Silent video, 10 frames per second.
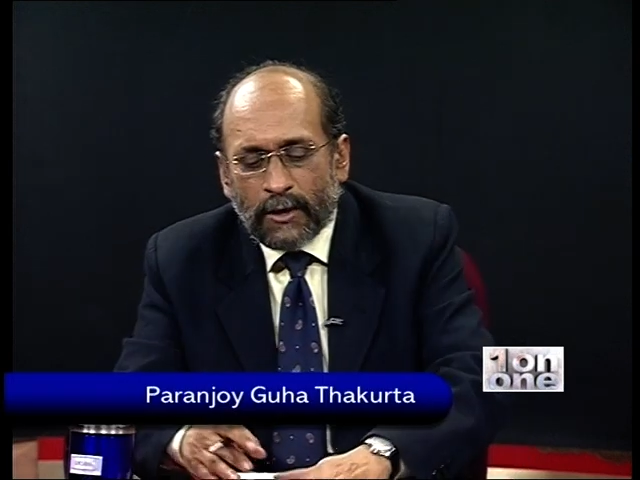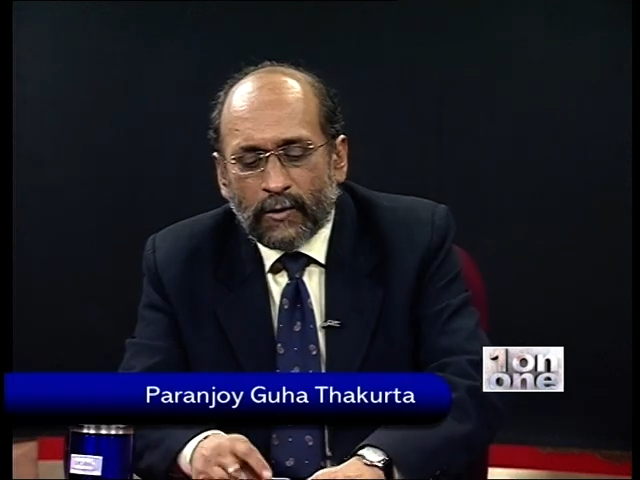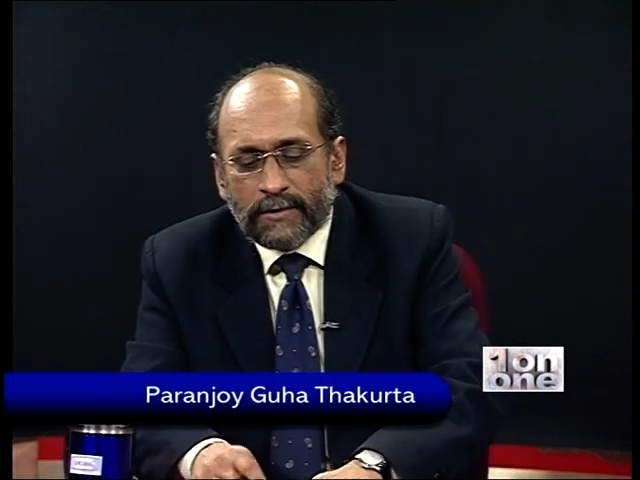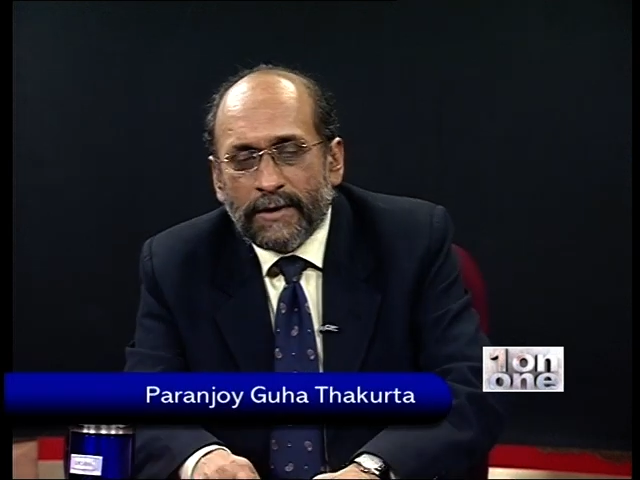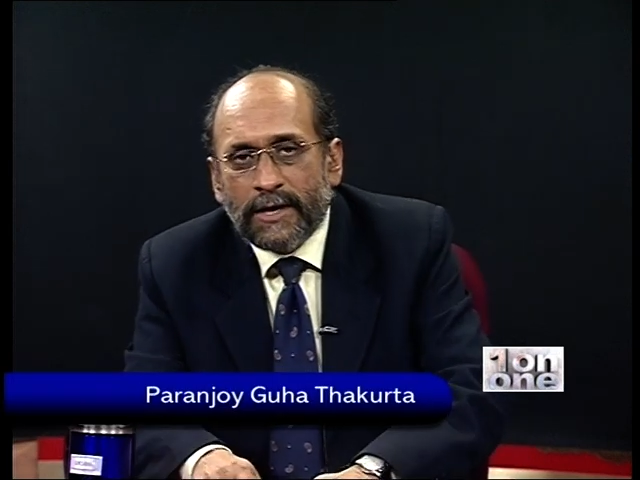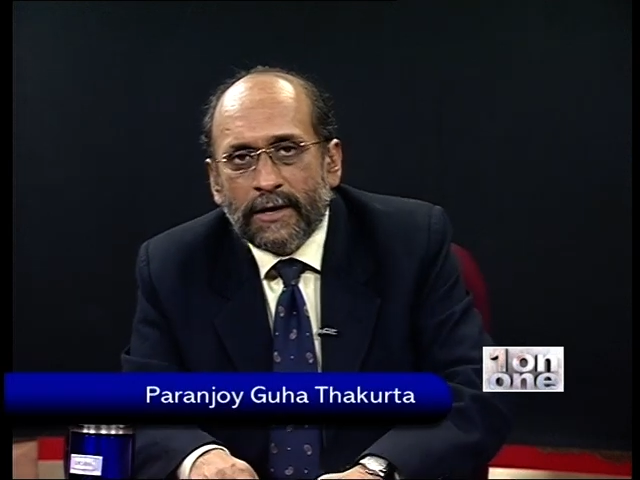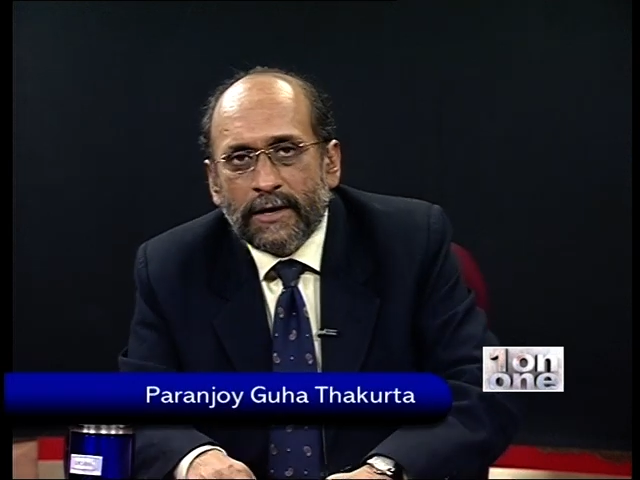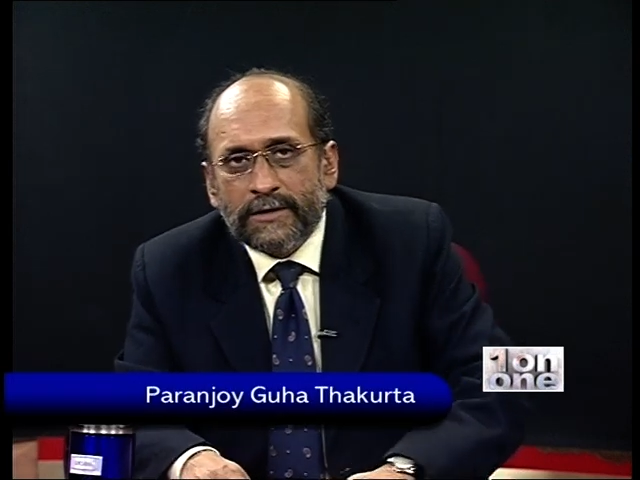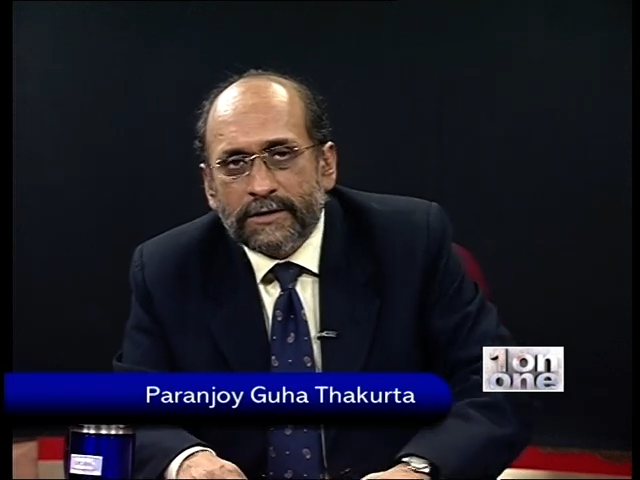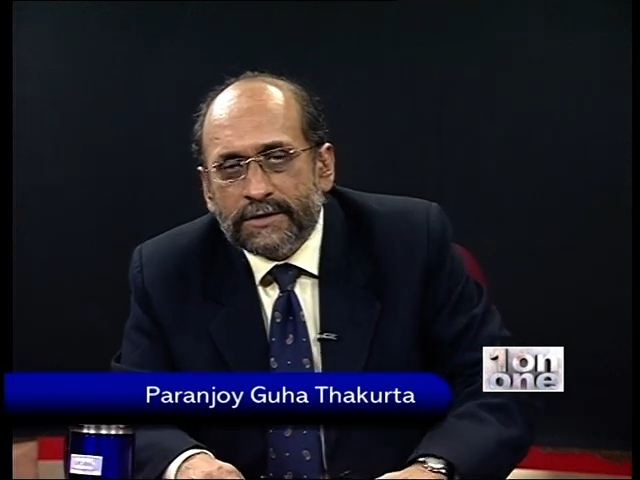With me here
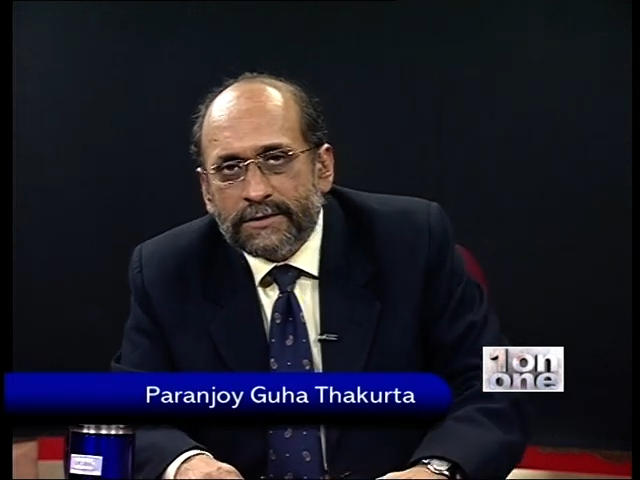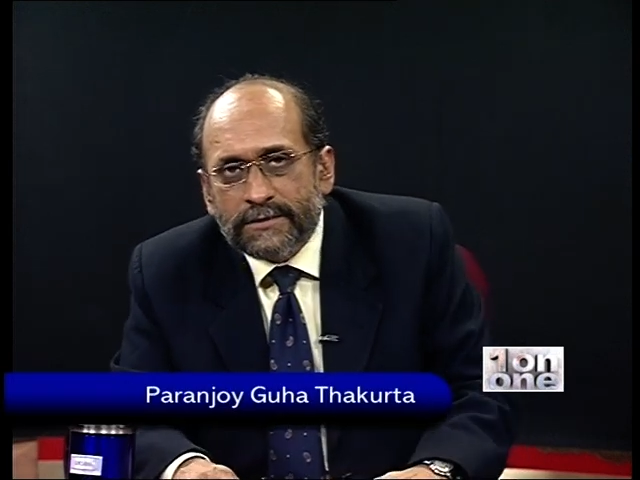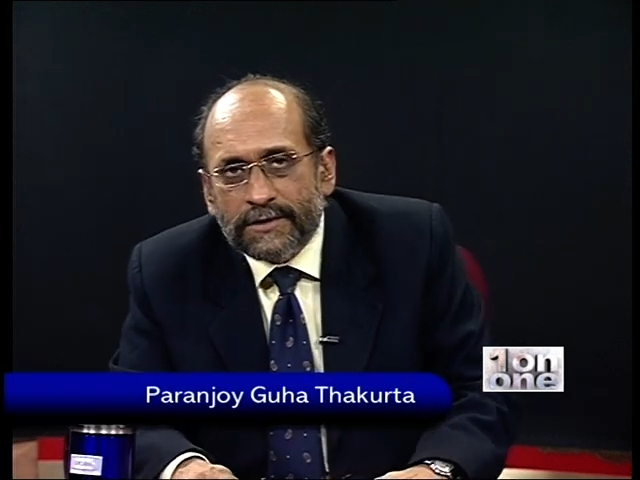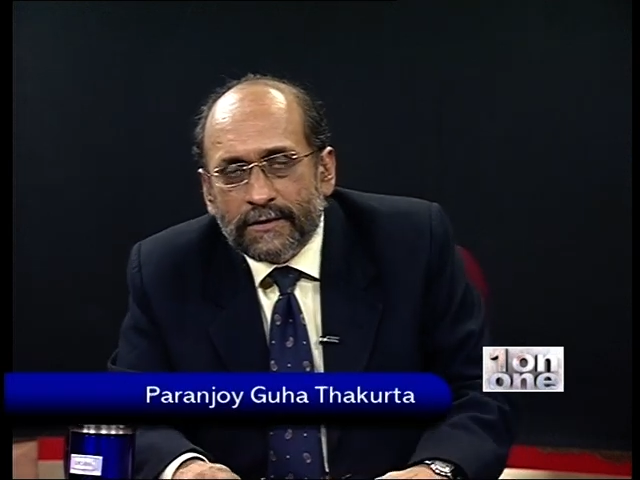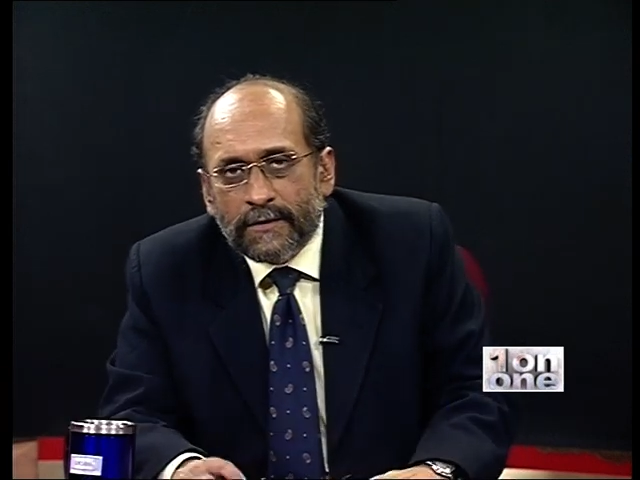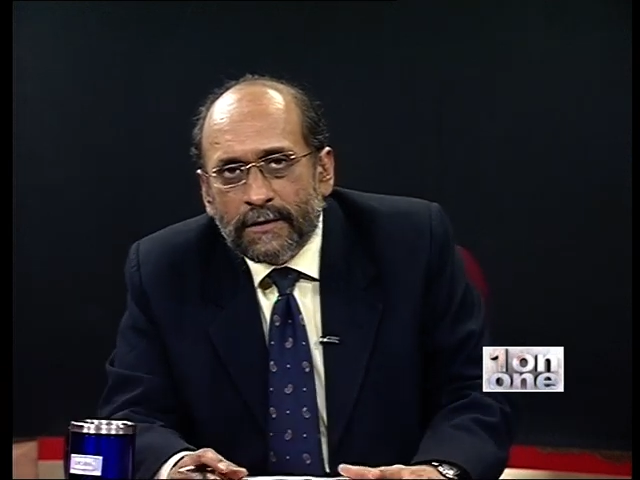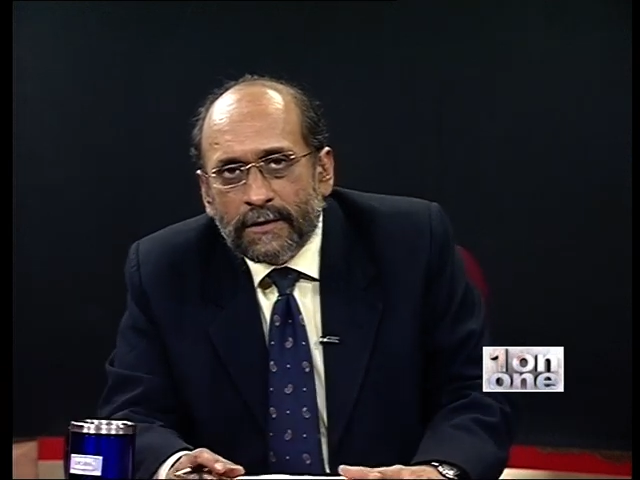in the studio